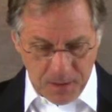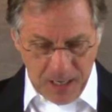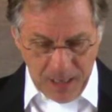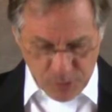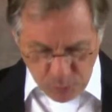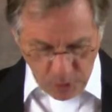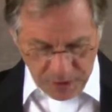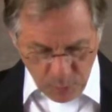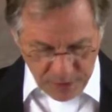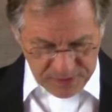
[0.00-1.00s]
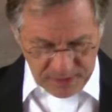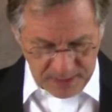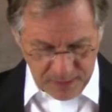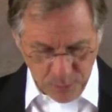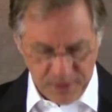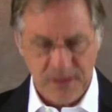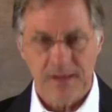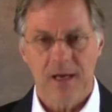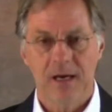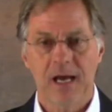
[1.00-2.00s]
I was working with
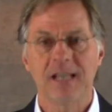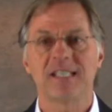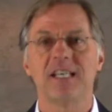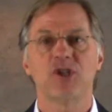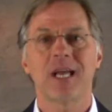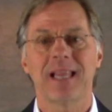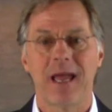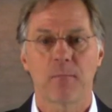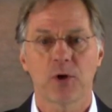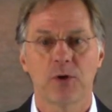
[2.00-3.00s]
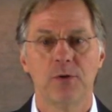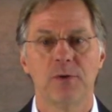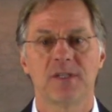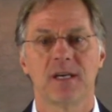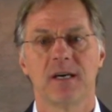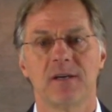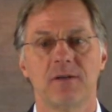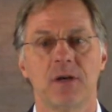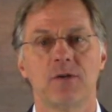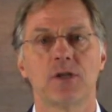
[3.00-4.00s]
a guy, C.J. Lambert, who is
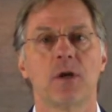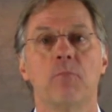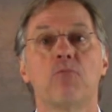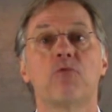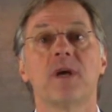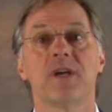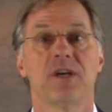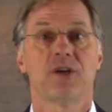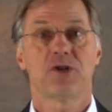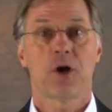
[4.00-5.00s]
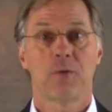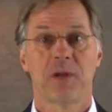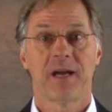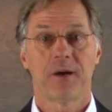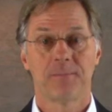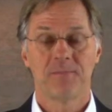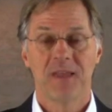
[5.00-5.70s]
just a brilliant guitar player.